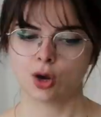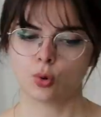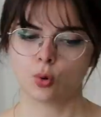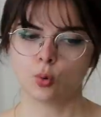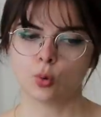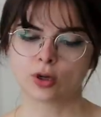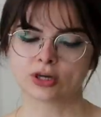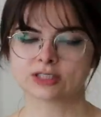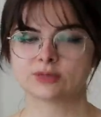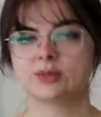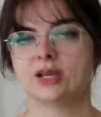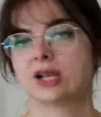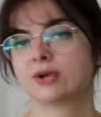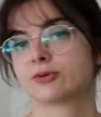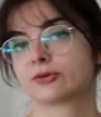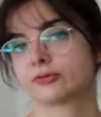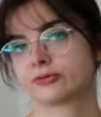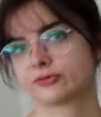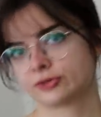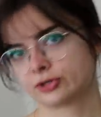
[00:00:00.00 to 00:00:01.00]
what is being
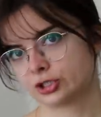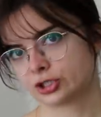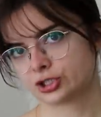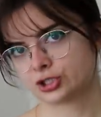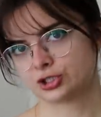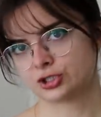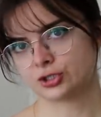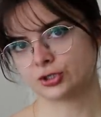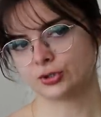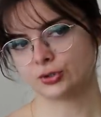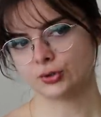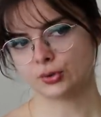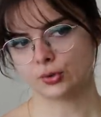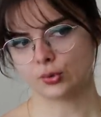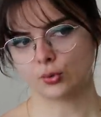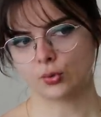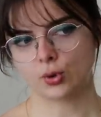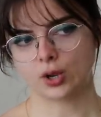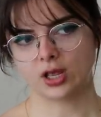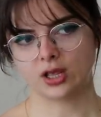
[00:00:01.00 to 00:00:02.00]
referred to
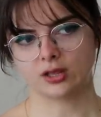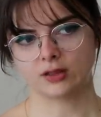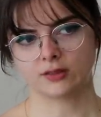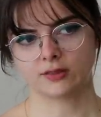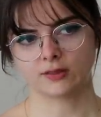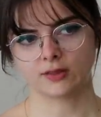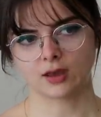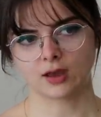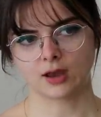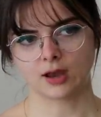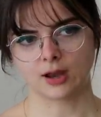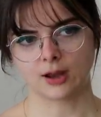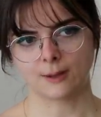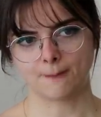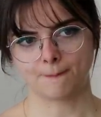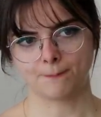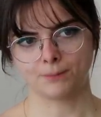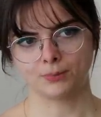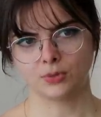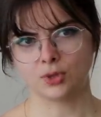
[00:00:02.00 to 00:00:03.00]
with
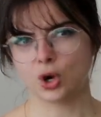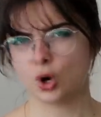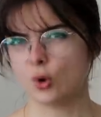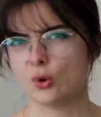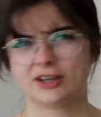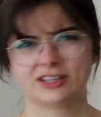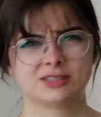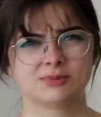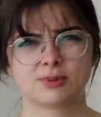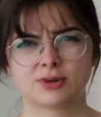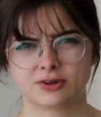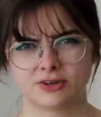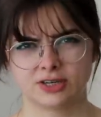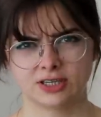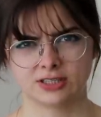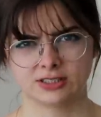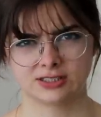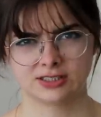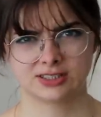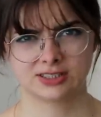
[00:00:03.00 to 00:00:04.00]
um, no
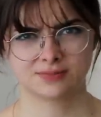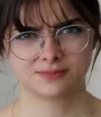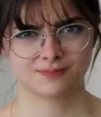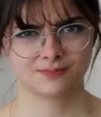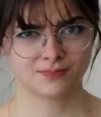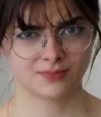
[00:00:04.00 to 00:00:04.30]
experience